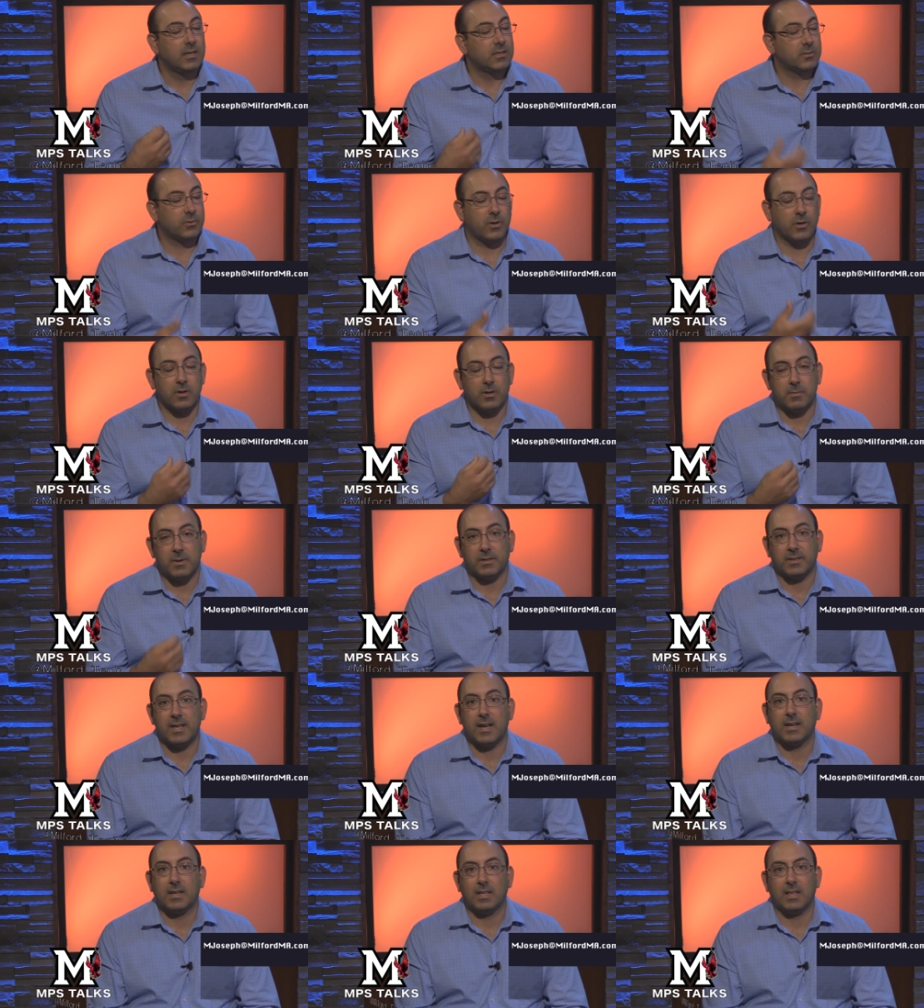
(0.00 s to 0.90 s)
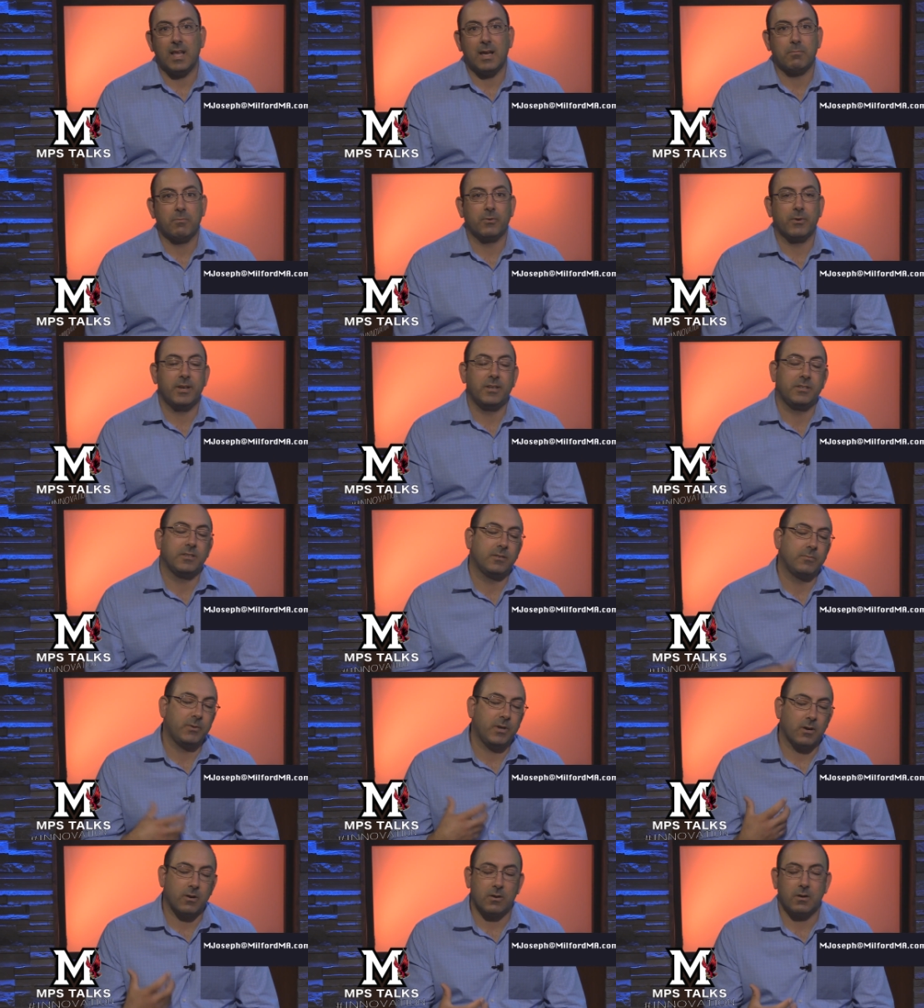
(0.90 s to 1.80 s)
So we heard about that
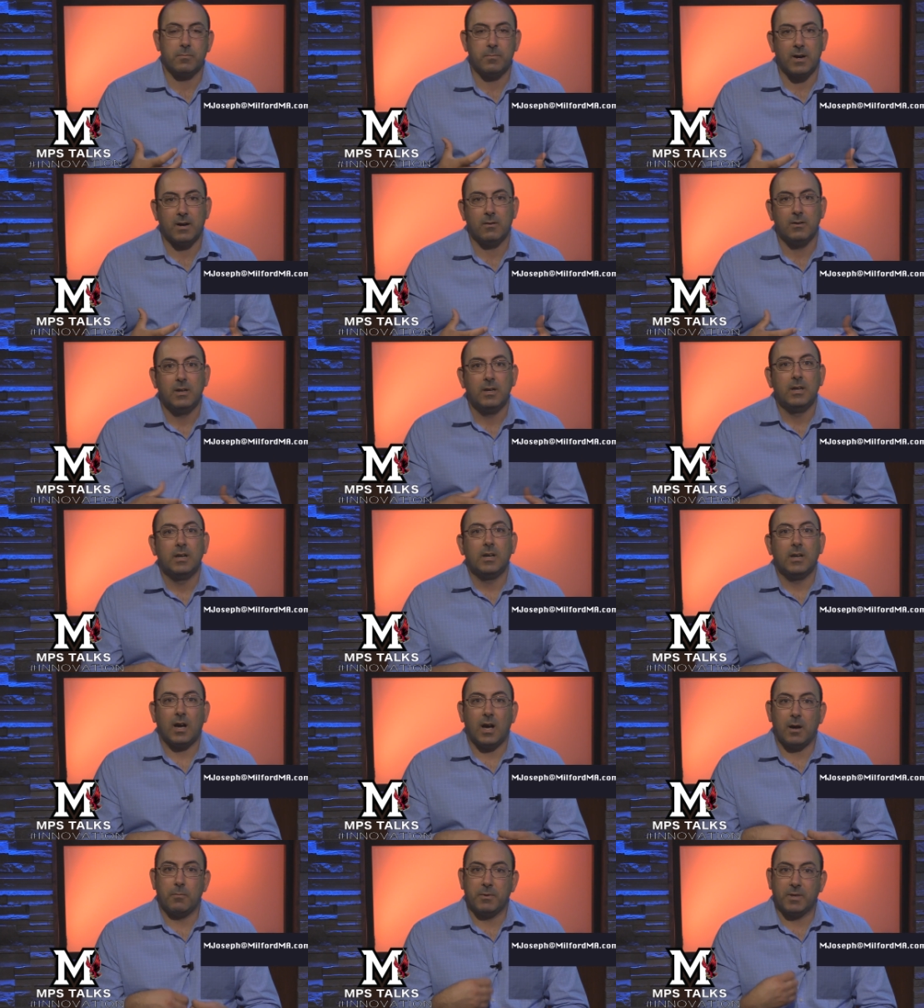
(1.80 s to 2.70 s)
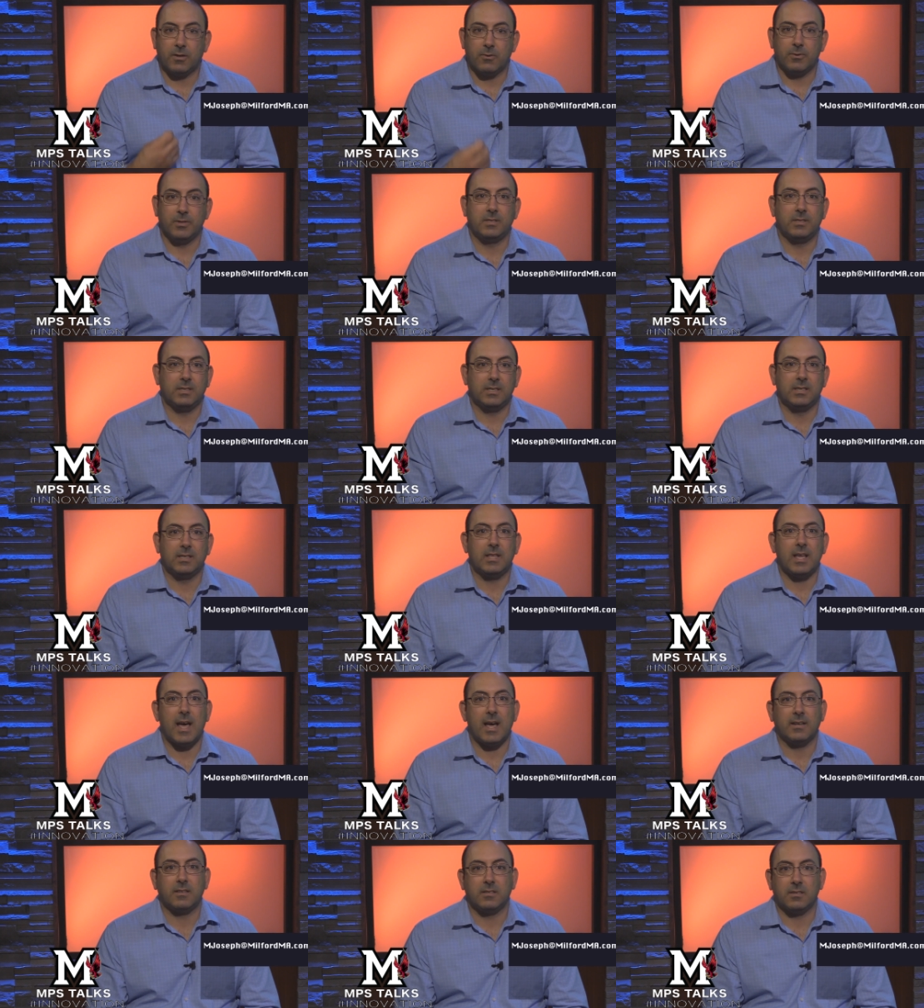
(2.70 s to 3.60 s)
collaboration. We heard about um, increasing
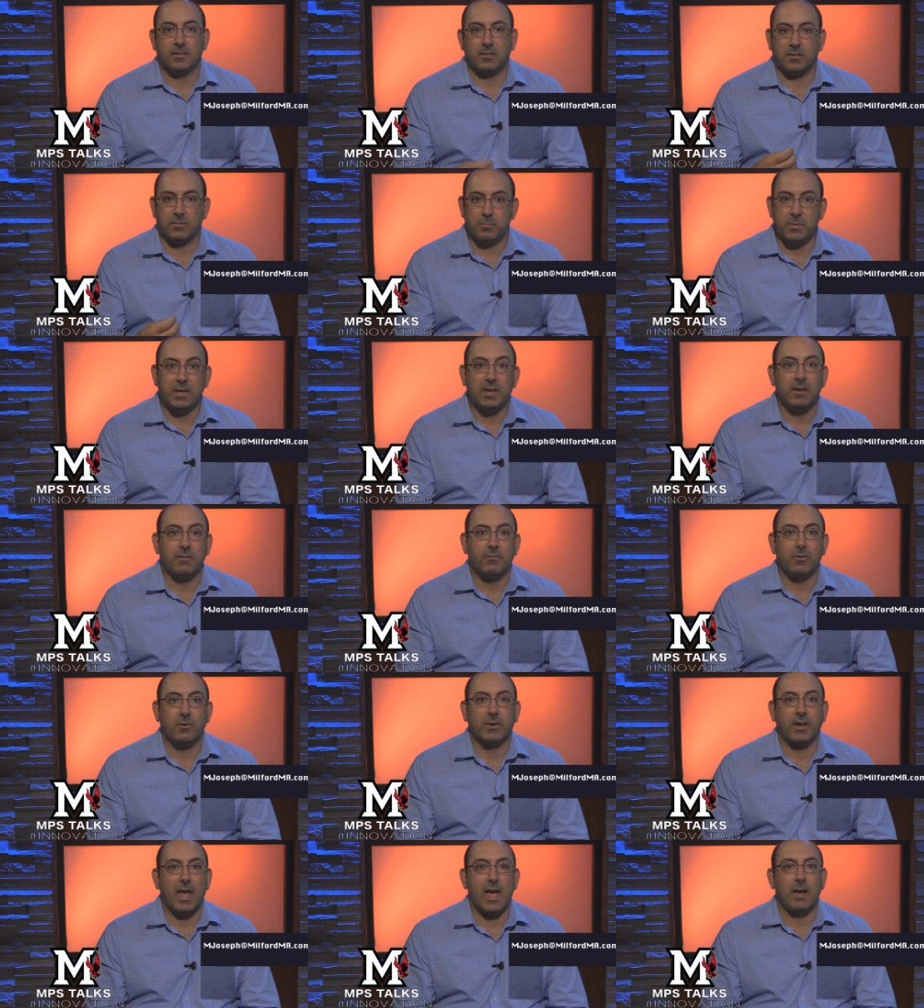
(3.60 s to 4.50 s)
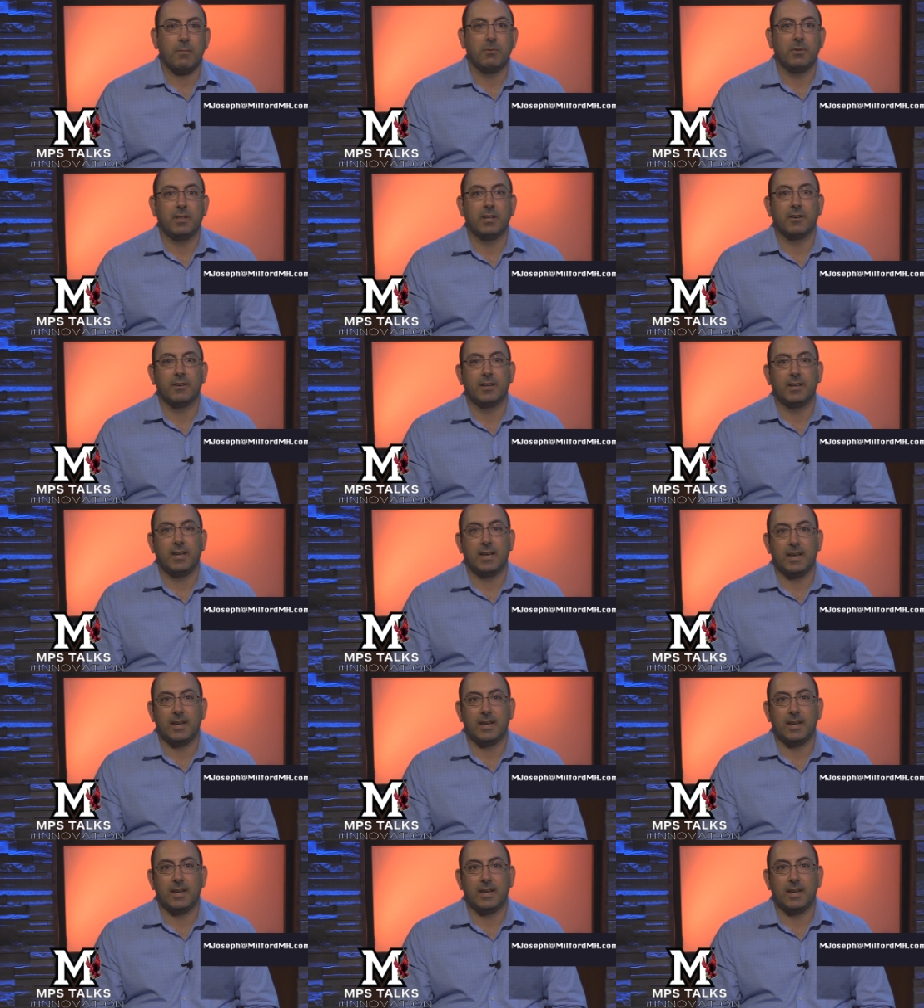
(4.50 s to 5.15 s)
that speaking vocabulary.